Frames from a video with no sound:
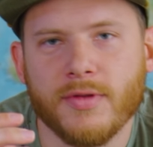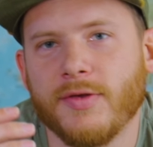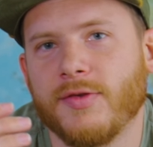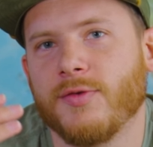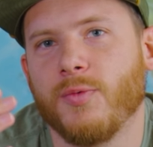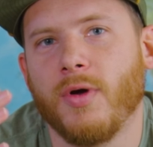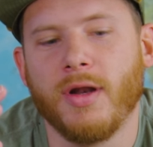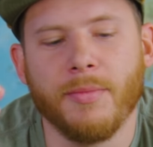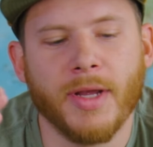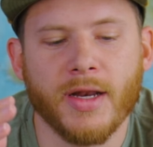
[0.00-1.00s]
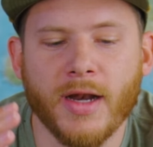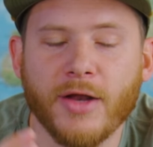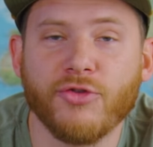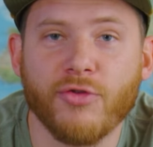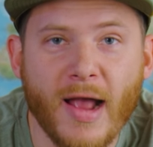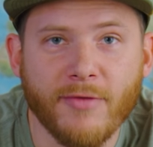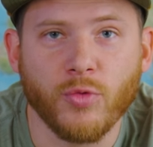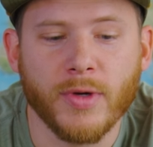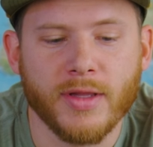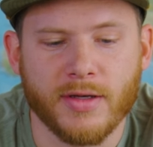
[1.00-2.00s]
This is what Amanda and I
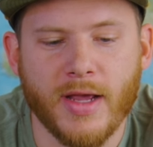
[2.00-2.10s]
travel with